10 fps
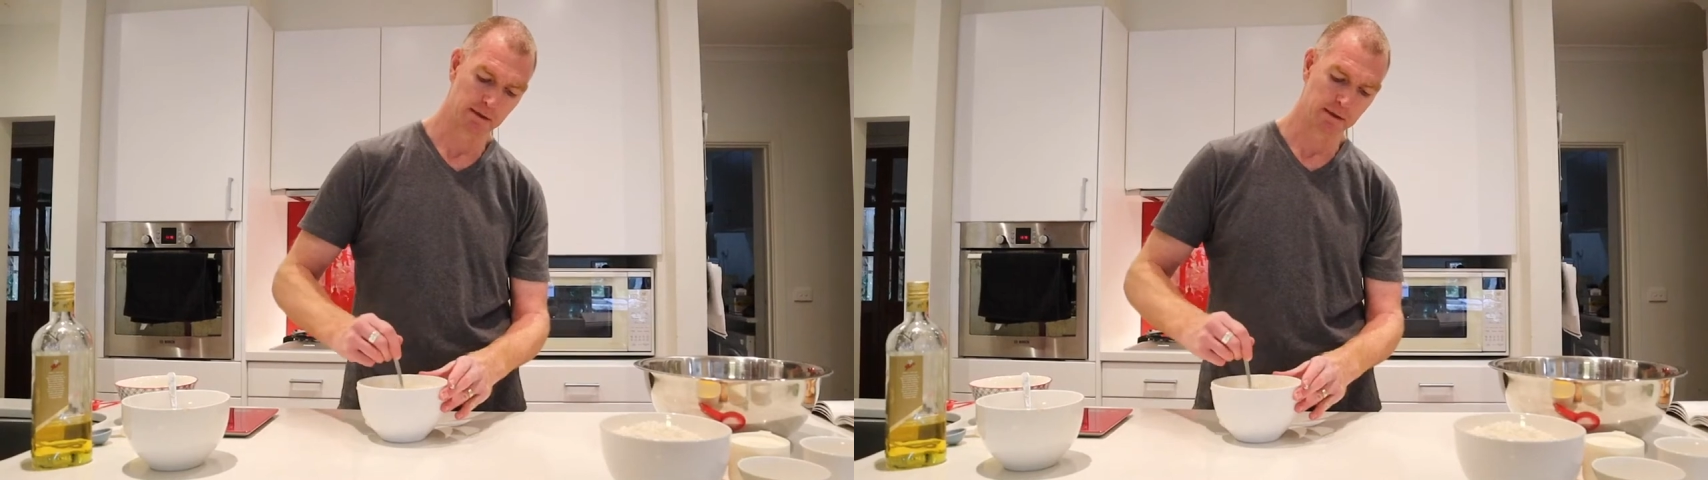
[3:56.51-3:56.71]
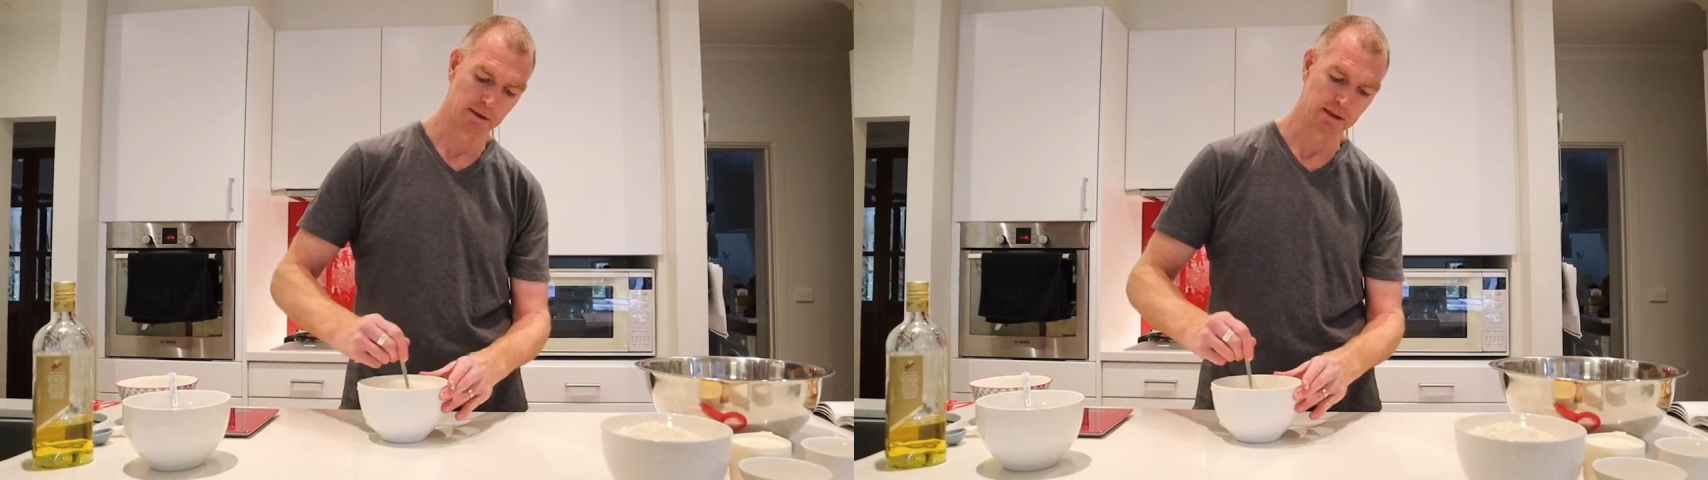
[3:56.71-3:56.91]

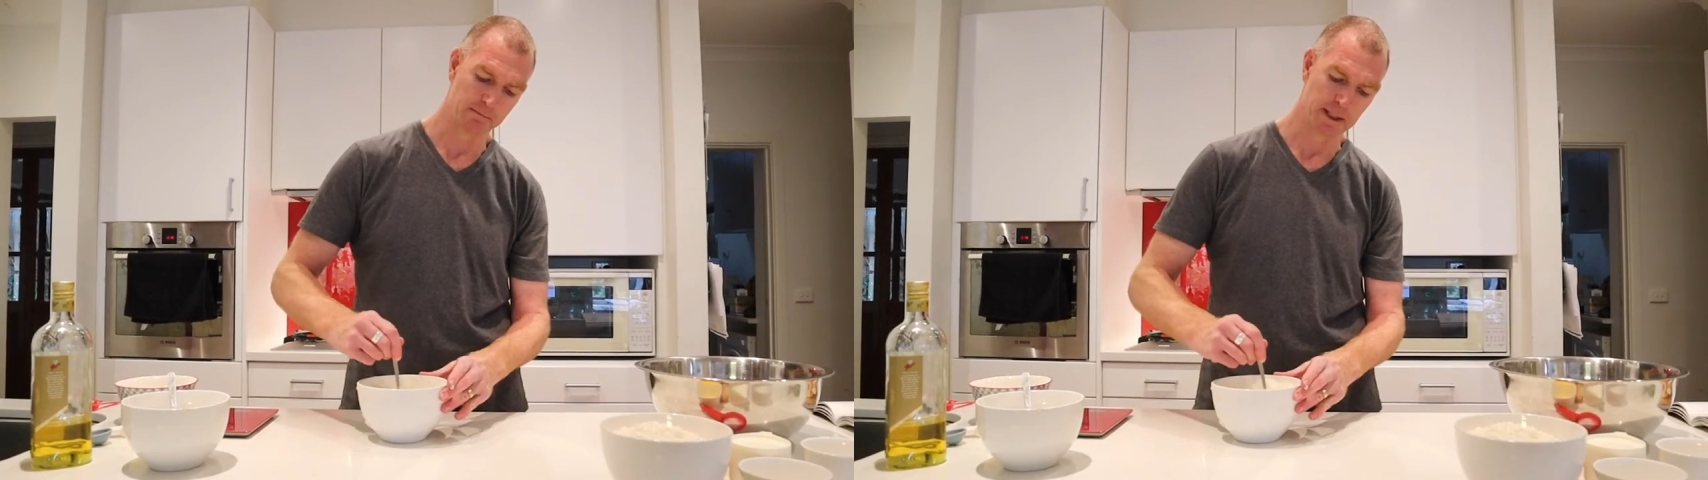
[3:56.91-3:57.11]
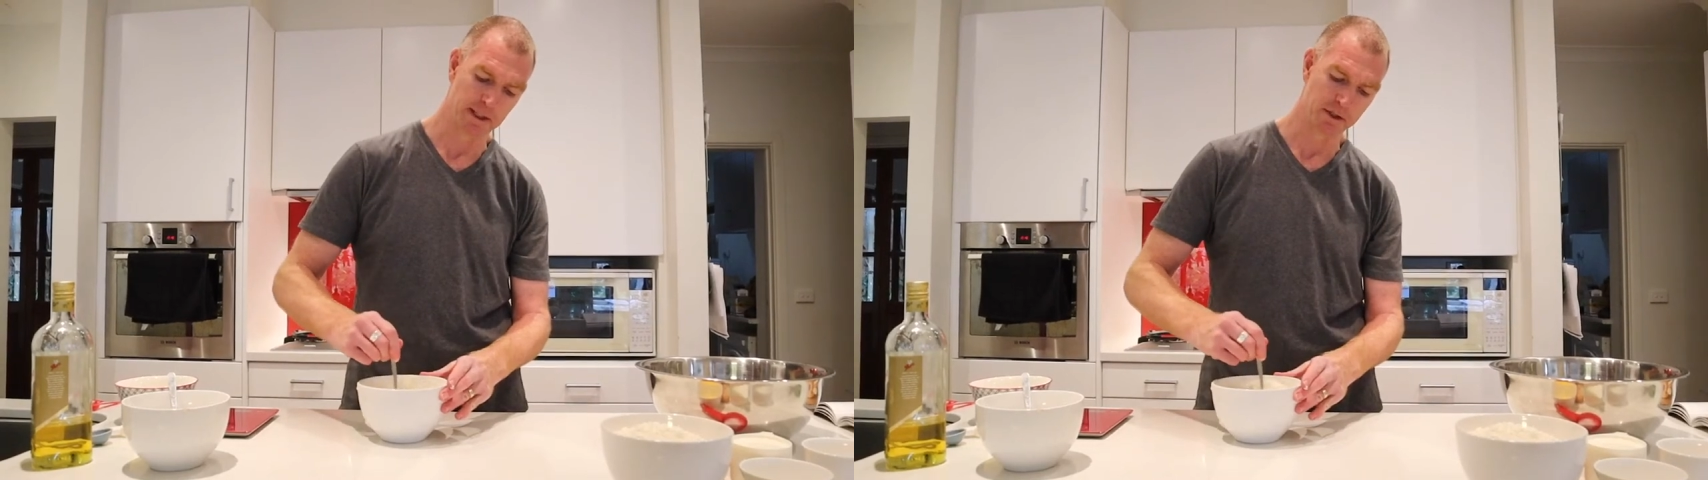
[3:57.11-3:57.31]
So
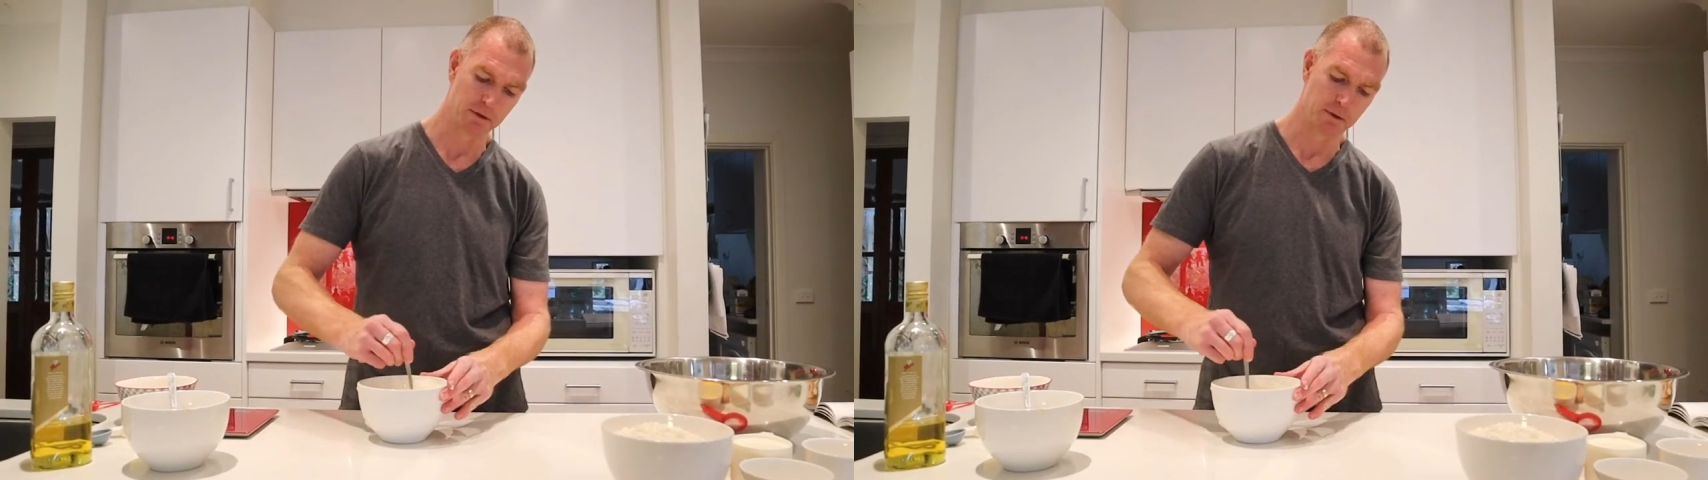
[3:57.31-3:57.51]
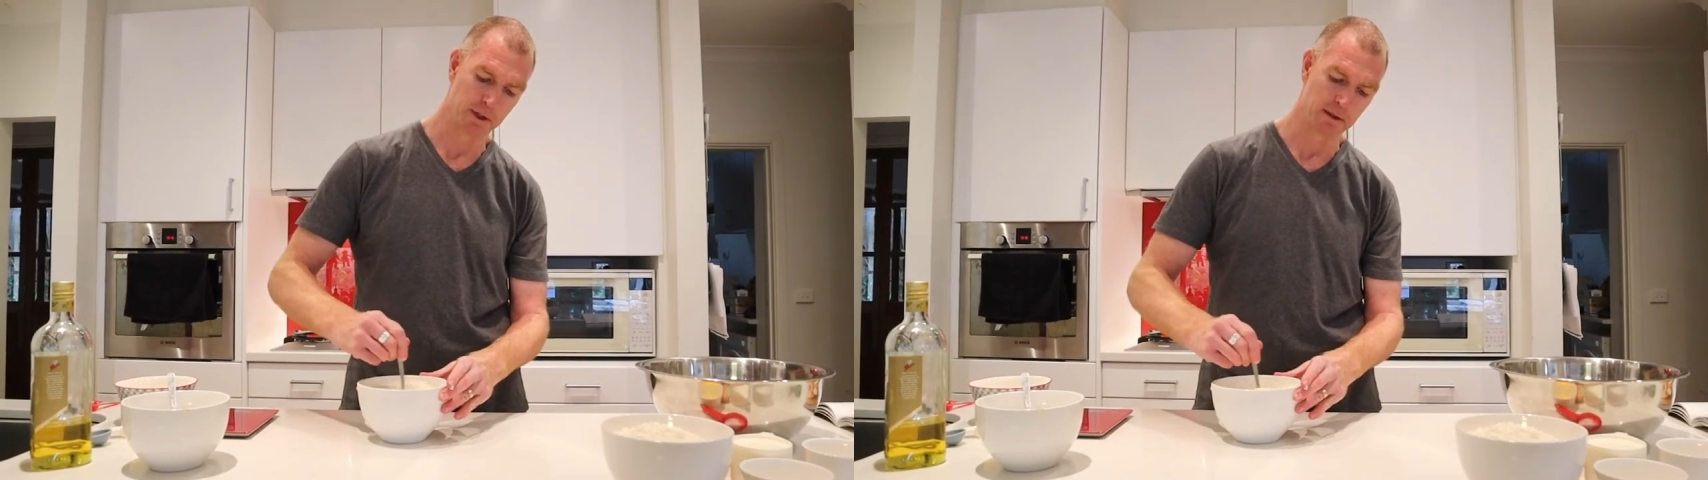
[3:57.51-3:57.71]
I'll make
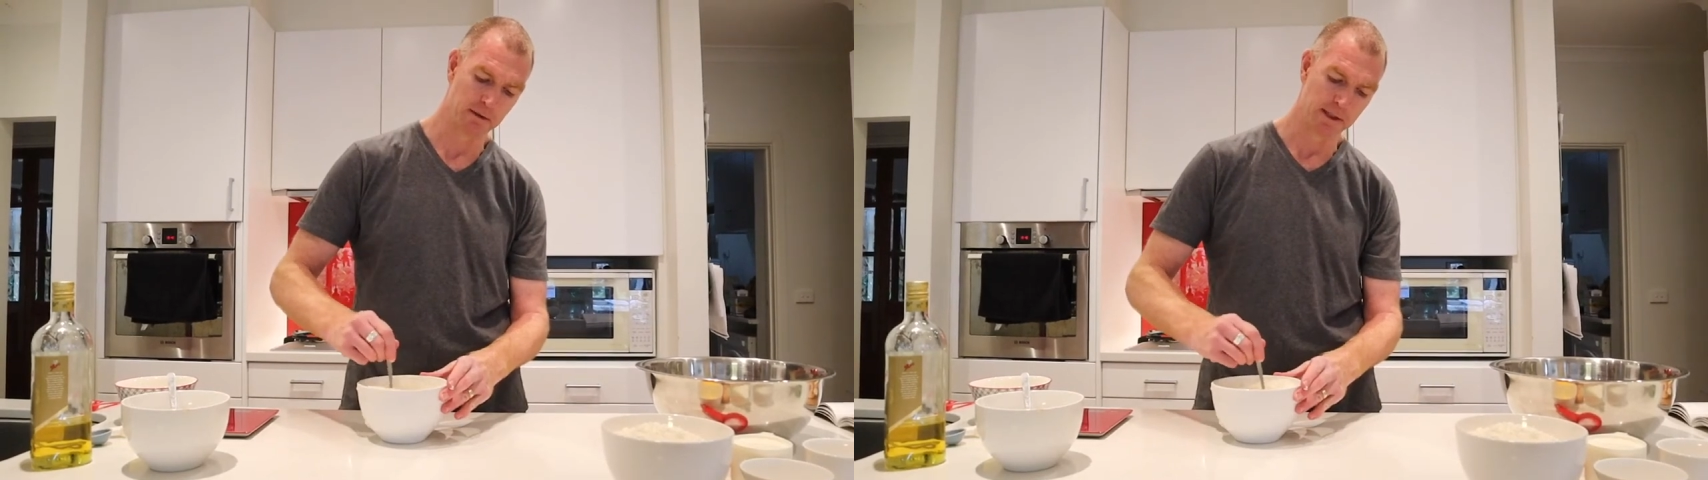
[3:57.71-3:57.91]
sure that